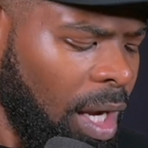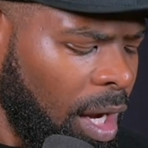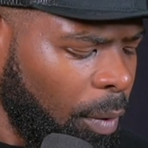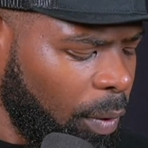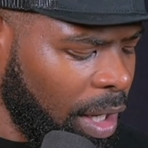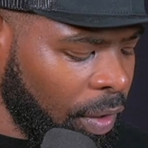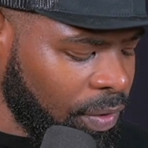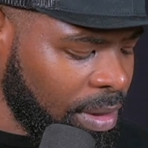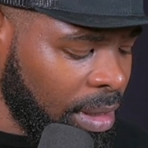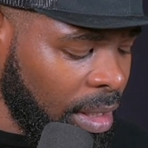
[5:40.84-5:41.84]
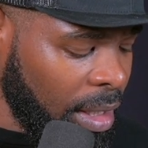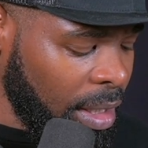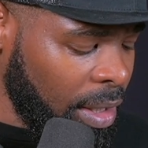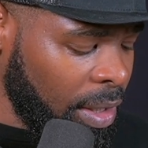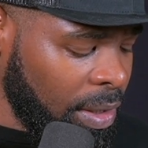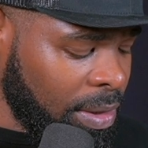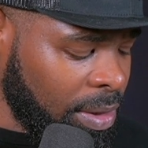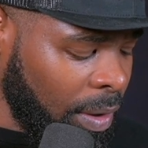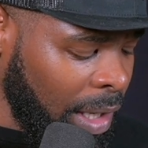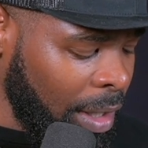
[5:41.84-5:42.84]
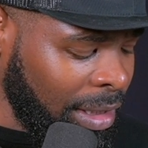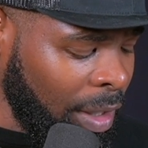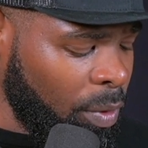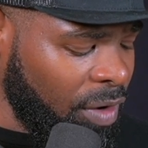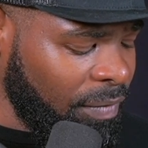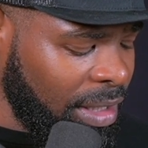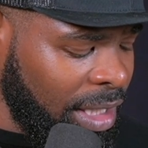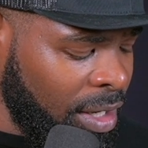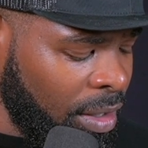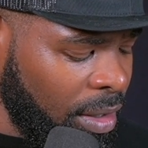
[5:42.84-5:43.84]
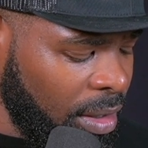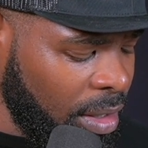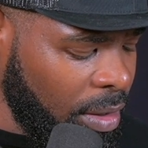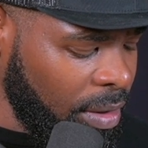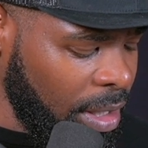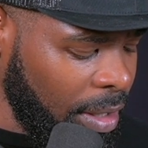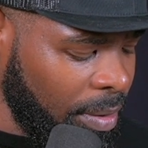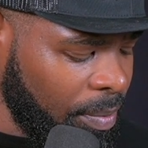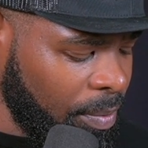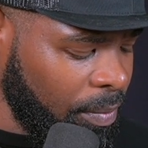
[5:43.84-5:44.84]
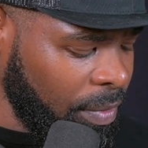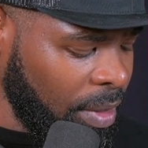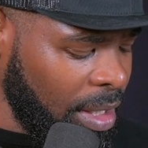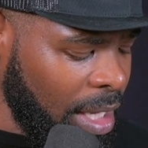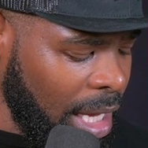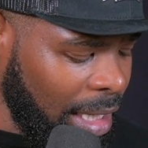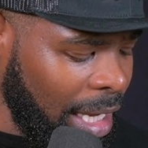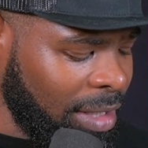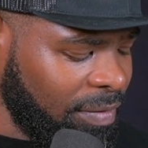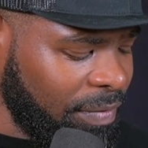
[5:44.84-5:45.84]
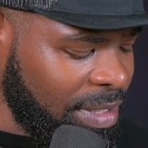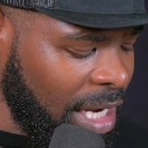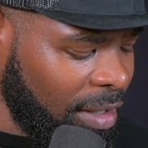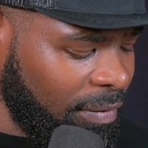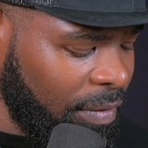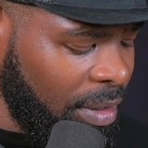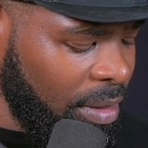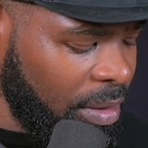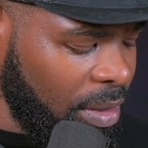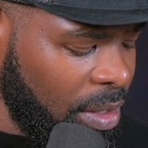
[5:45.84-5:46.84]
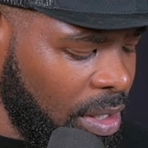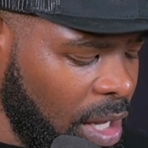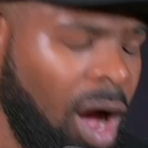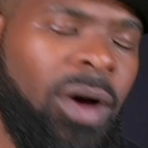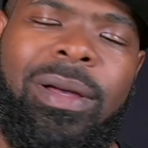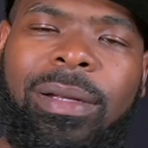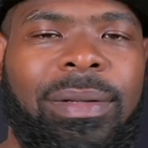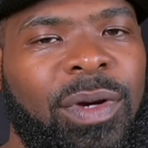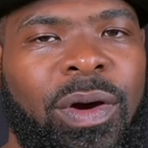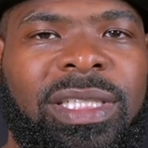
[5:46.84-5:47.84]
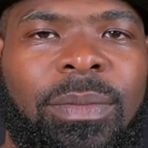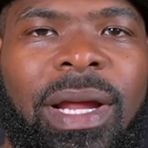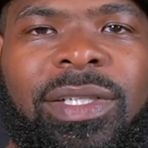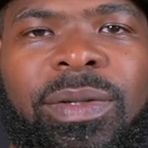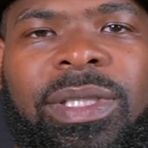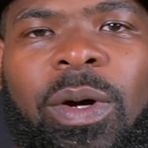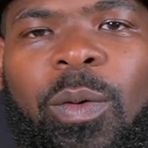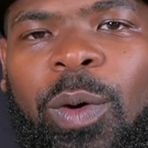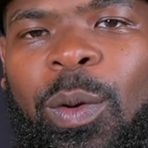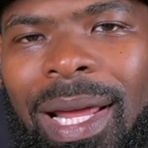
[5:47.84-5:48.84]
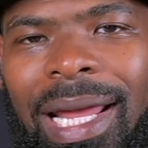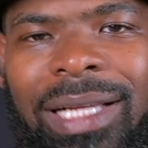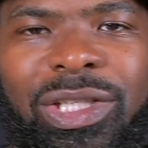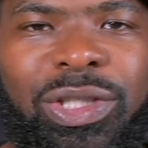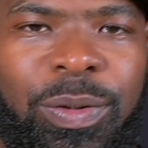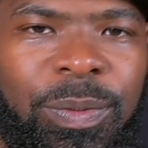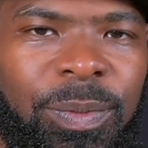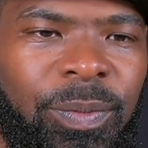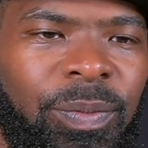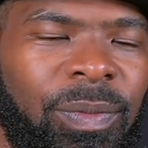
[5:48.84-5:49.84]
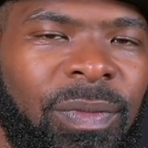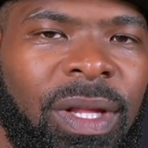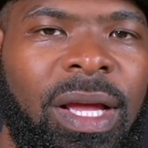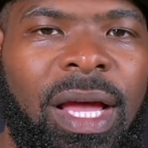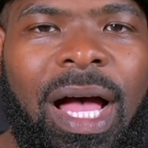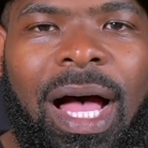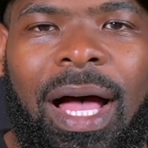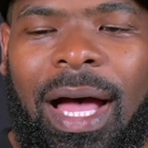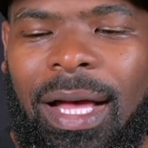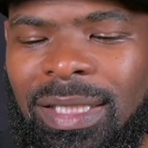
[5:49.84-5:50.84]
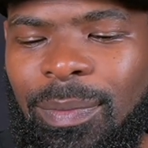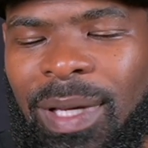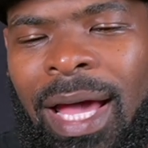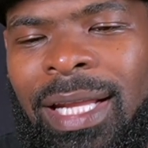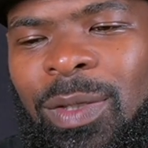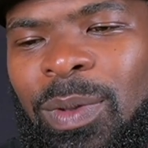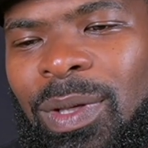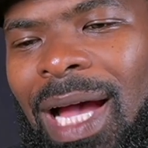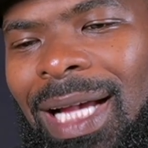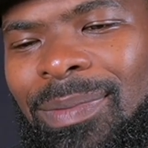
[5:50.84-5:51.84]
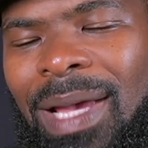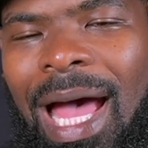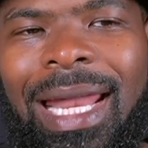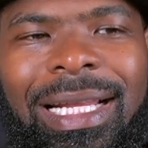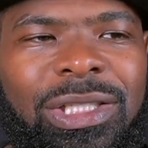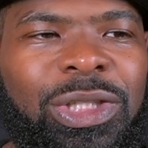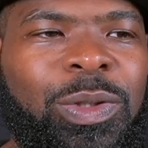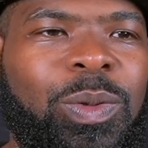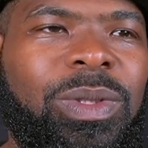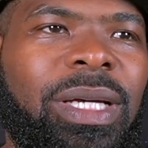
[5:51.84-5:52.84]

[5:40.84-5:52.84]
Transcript: What else? So I think I went over the gear. Okay. I got into photography. Oh, let me go ahead and jump right into it. So what do I like to shoot? To be honest with you guys, man, I like to shoot